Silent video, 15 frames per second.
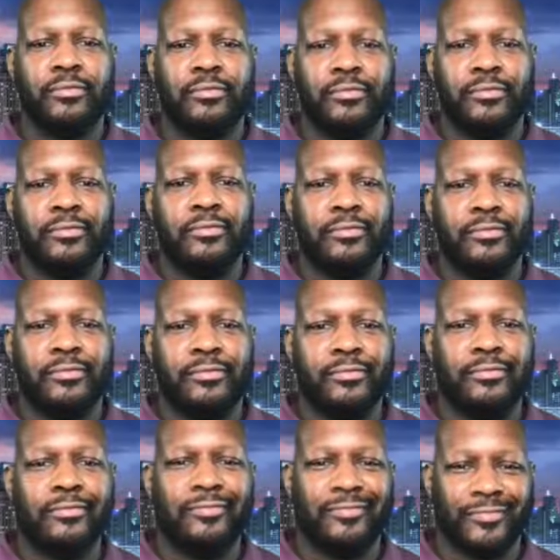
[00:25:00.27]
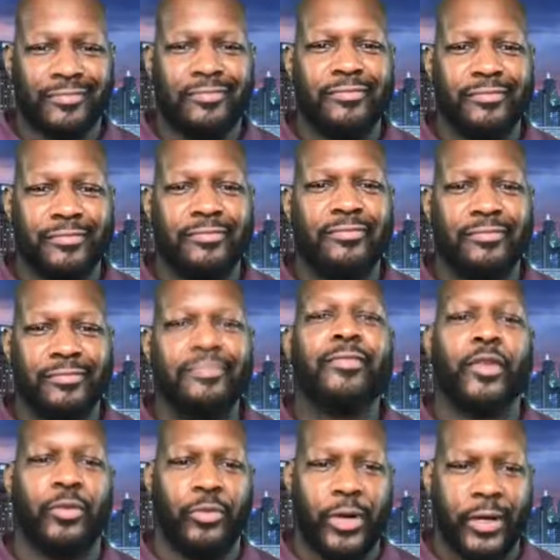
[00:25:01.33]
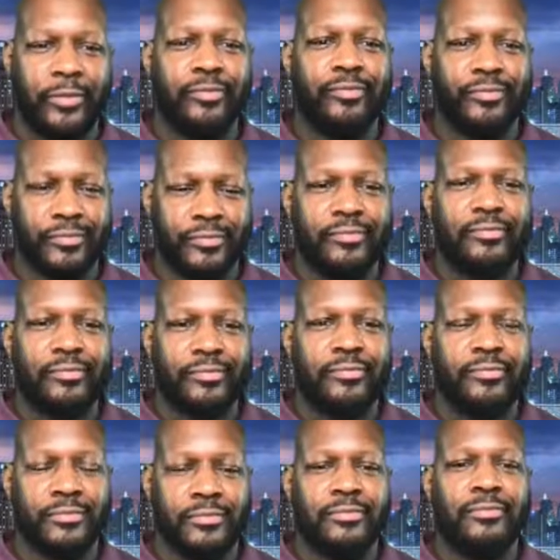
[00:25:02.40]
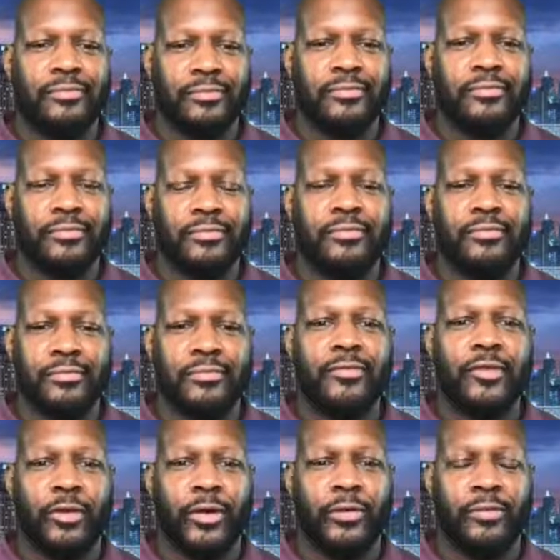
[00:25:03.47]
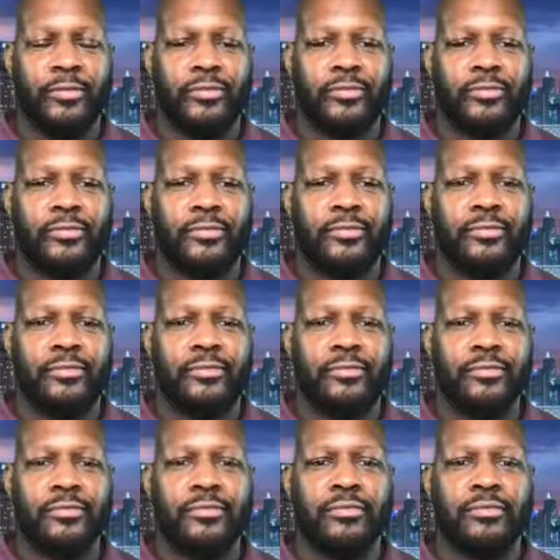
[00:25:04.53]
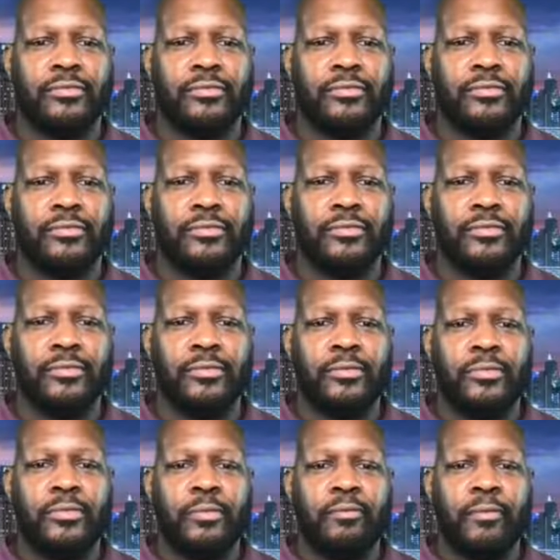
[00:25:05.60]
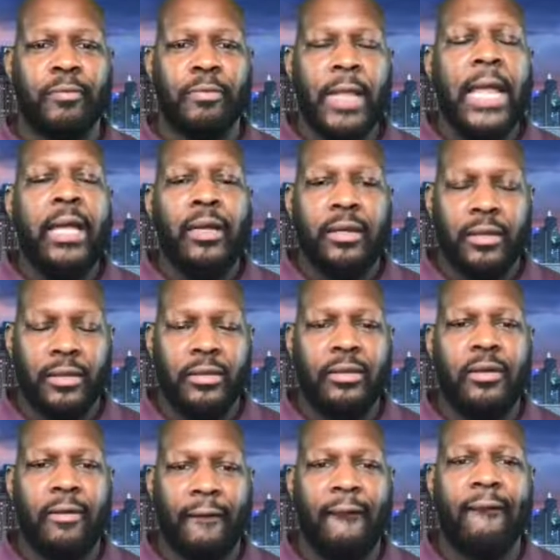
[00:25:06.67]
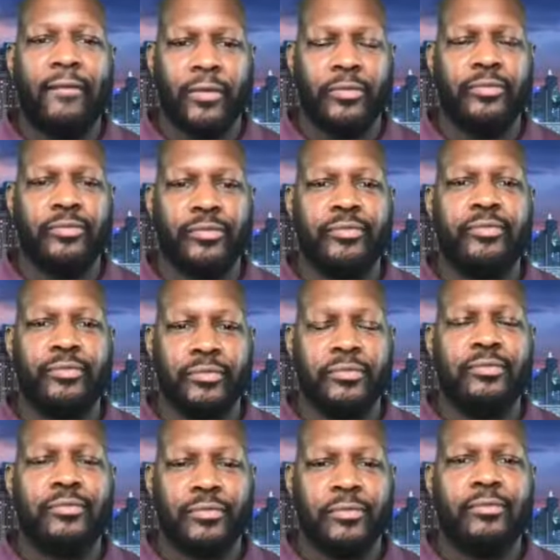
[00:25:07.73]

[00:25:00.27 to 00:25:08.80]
goes to the record label and 50% goes to you, that type of thing. Um, when you're an indie artist, you don't have to worry about that.